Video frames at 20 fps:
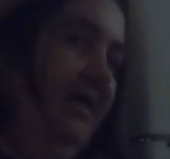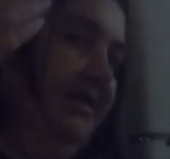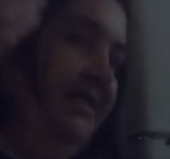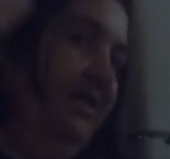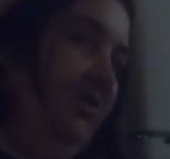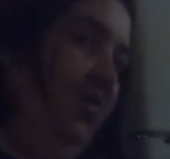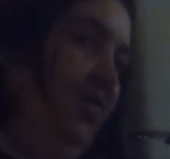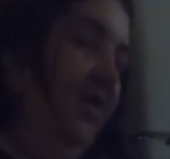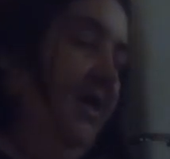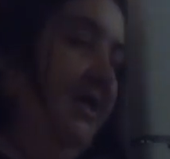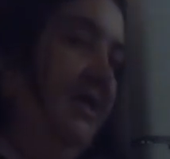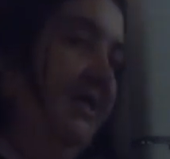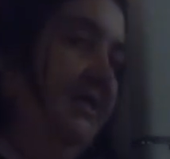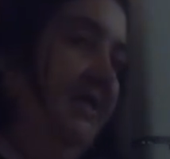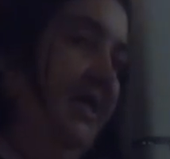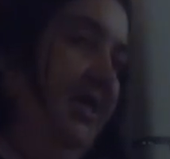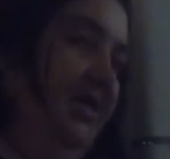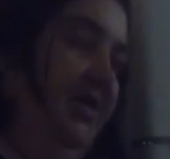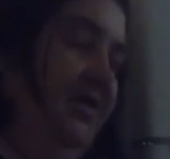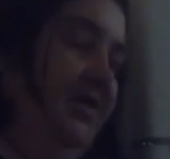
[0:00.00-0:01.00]
the story
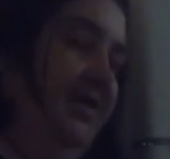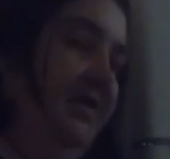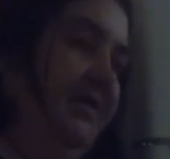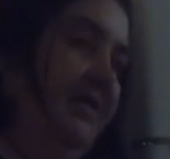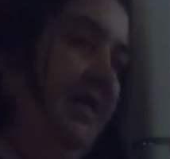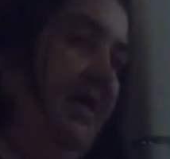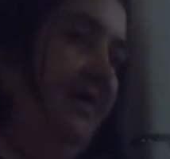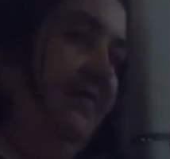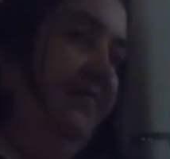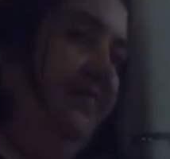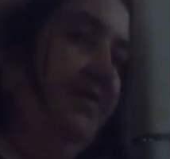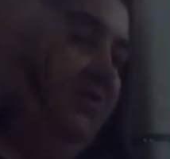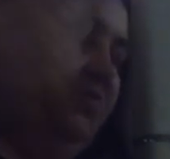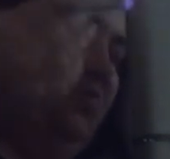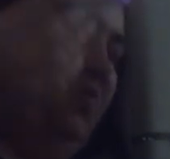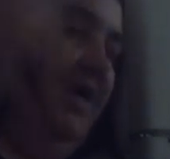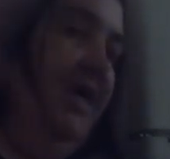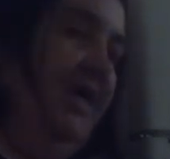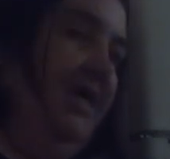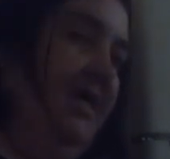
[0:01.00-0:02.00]
continues that for
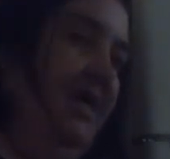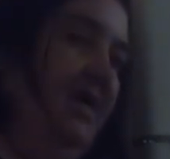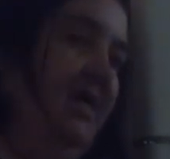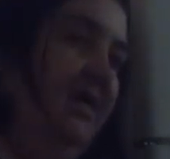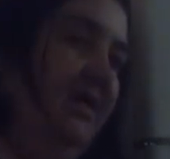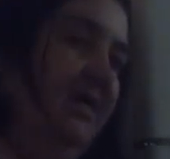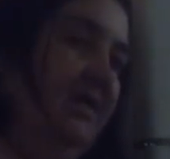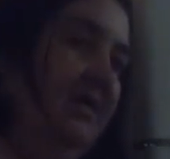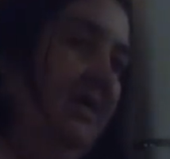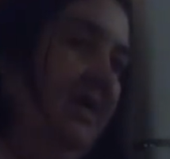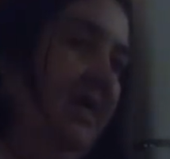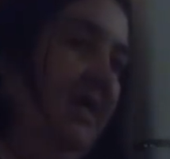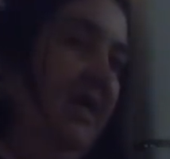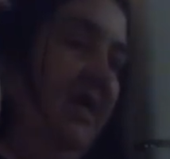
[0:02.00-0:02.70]
20 years,